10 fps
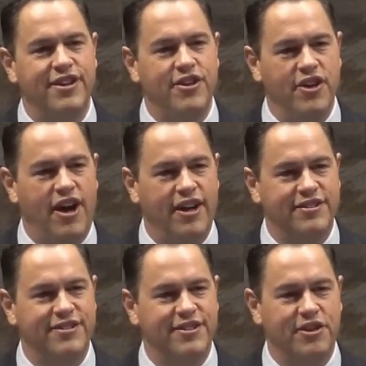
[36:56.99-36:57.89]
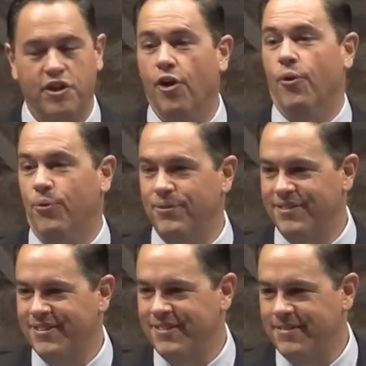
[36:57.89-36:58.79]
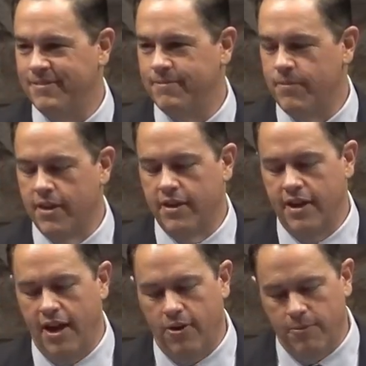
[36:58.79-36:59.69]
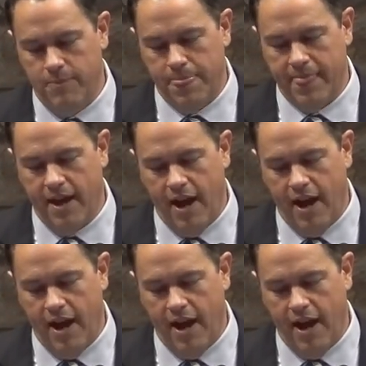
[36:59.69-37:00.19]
go. Now, I was stunned.